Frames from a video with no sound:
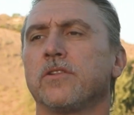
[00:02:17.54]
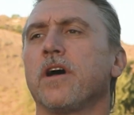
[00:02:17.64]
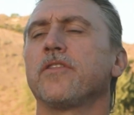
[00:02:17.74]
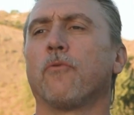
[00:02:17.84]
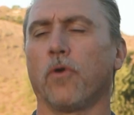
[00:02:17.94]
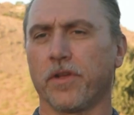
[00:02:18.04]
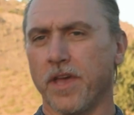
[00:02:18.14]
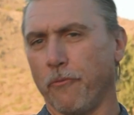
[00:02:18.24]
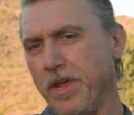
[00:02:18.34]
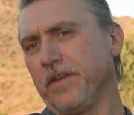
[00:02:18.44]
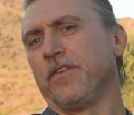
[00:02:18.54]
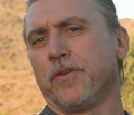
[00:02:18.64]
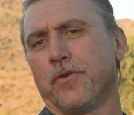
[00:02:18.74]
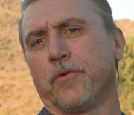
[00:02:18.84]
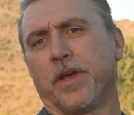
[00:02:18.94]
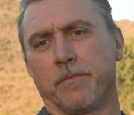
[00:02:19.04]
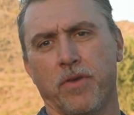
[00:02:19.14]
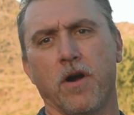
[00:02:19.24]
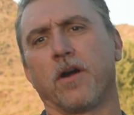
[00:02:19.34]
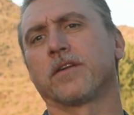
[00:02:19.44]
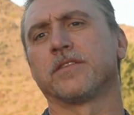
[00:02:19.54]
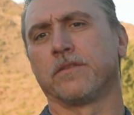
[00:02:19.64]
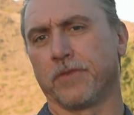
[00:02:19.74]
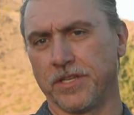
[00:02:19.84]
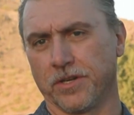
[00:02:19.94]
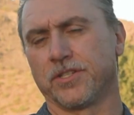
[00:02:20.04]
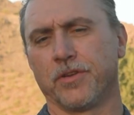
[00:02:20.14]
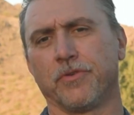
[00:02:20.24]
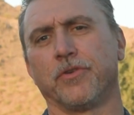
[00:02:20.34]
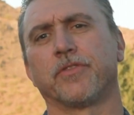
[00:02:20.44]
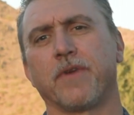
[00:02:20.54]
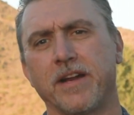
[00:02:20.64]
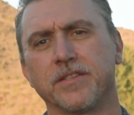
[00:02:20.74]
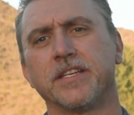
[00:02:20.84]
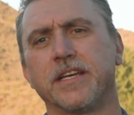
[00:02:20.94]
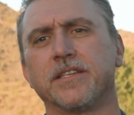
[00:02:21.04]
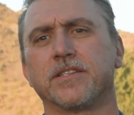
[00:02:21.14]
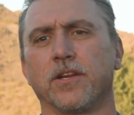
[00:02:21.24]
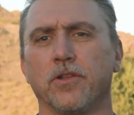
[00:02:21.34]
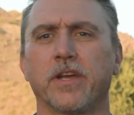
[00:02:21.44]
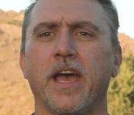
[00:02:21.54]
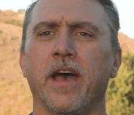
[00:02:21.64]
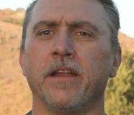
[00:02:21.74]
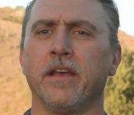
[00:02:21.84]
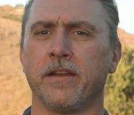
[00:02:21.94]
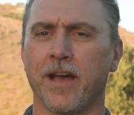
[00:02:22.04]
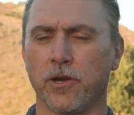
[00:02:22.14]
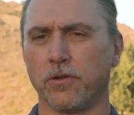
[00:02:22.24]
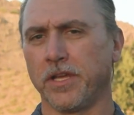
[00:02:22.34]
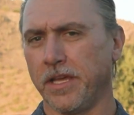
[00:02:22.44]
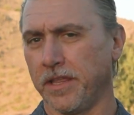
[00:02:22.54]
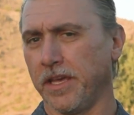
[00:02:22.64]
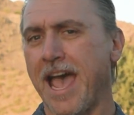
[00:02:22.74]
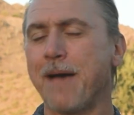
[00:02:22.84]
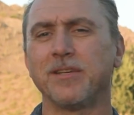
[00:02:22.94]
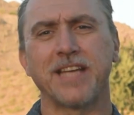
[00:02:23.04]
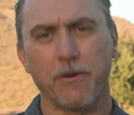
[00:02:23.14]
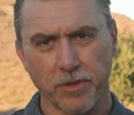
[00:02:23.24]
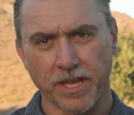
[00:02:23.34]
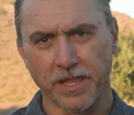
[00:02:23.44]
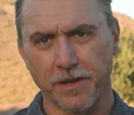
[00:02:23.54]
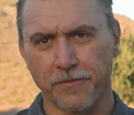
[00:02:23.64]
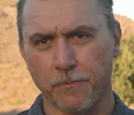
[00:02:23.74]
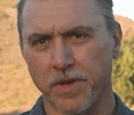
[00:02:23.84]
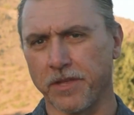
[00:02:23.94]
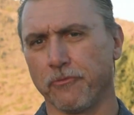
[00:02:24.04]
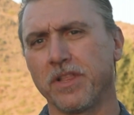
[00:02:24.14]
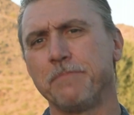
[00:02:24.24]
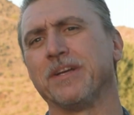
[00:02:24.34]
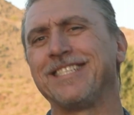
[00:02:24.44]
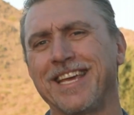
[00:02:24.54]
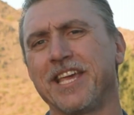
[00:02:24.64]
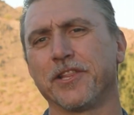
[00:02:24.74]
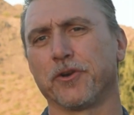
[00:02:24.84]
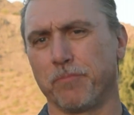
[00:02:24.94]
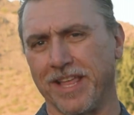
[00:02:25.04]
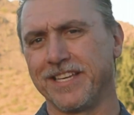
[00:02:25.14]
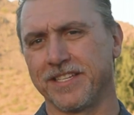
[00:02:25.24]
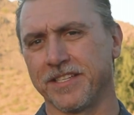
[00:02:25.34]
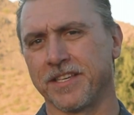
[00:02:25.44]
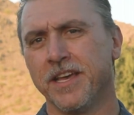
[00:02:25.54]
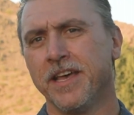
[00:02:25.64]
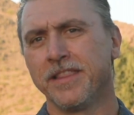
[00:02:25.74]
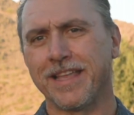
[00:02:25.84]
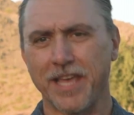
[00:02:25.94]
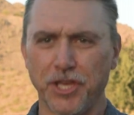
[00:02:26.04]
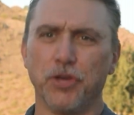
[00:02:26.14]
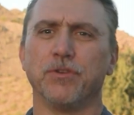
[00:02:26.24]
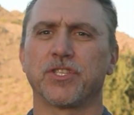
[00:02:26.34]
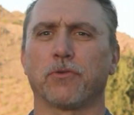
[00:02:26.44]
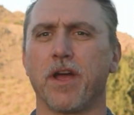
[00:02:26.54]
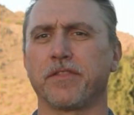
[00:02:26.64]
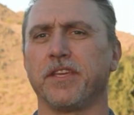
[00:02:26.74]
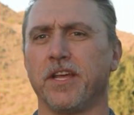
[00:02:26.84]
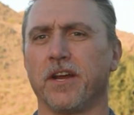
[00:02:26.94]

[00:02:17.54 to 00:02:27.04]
So a lot of the work that we do in parks and research that we do with rattlesnakes is to look at not only the habitat where they live, but the really particular places that they use throughout the